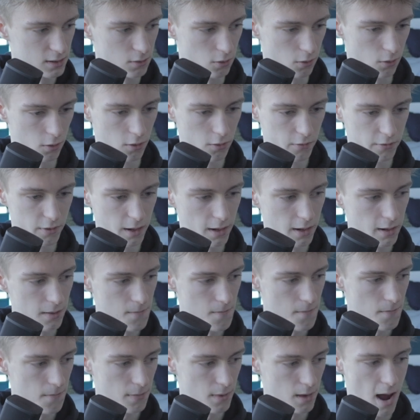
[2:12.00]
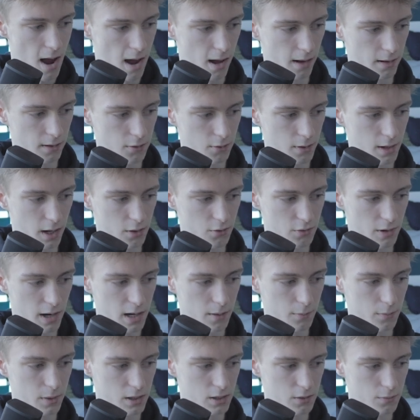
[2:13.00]
is our overlay, and you can drag
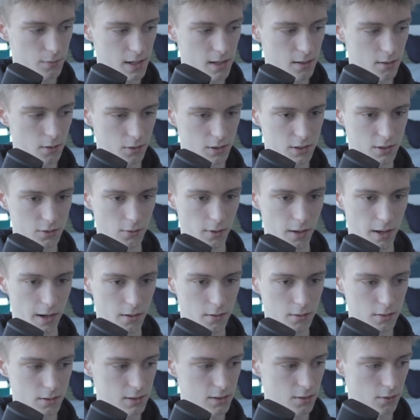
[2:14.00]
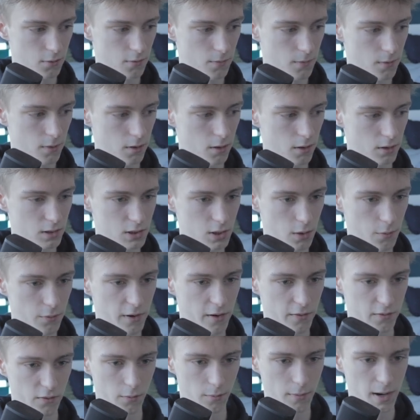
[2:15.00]
it between those two layers. So on top we
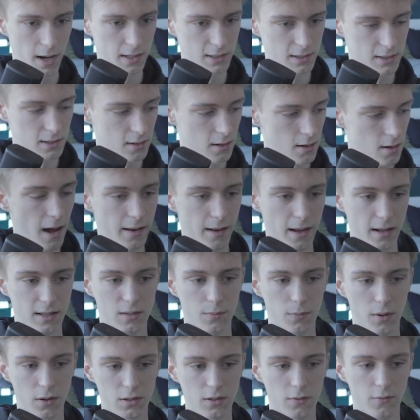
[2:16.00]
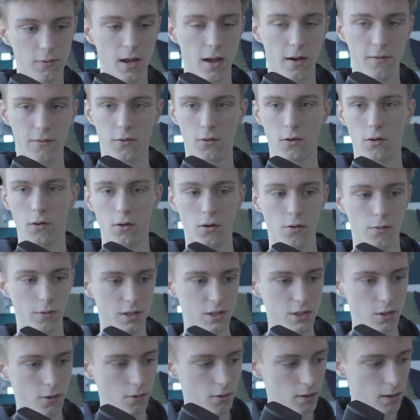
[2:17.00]
have our mask, and at the bottom we have our
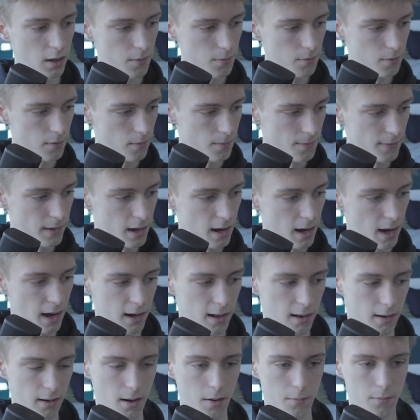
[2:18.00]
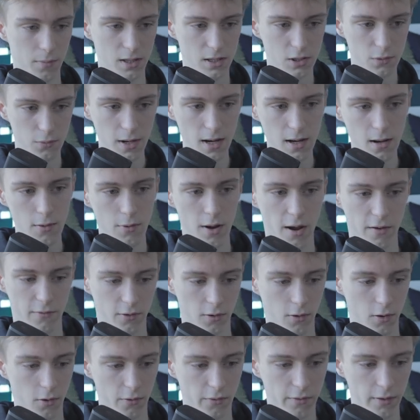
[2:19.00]
original clip, and then in between we have
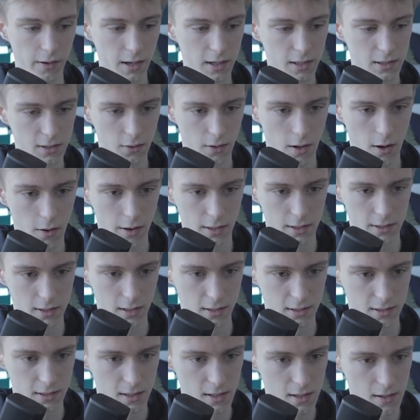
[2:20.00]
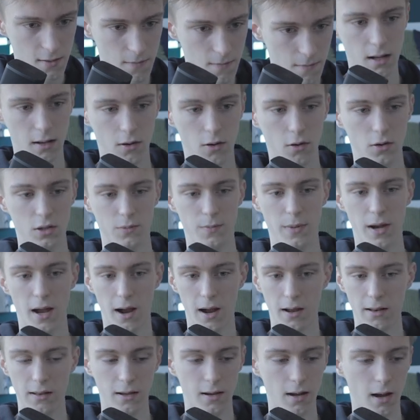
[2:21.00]
our overlay. So now as you can see, it goes
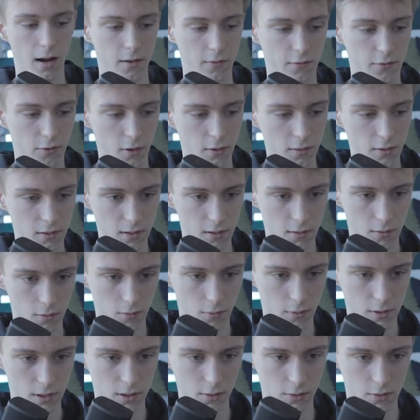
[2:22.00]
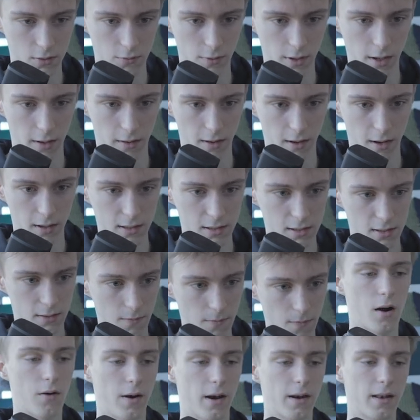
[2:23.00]
behind the guy in front, which looks really nice.
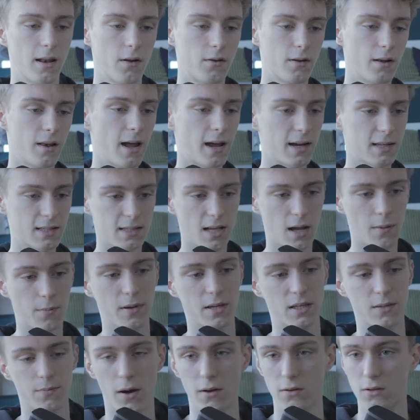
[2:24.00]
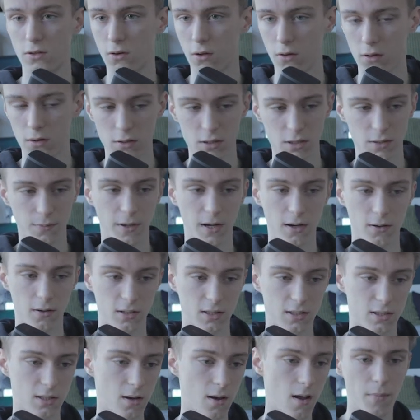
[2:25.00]
Alright, now the next step is about colors,
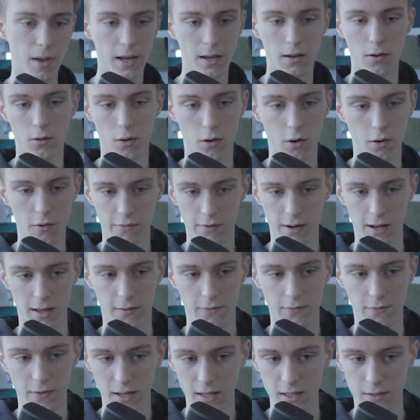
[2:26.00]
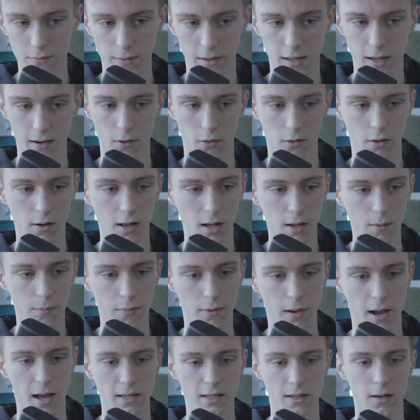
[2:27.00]
because making your overlay fit within your clip
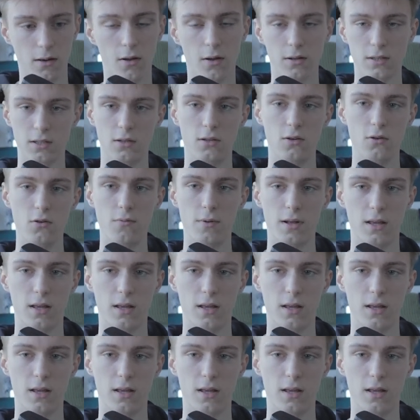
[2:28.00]
has a lot to do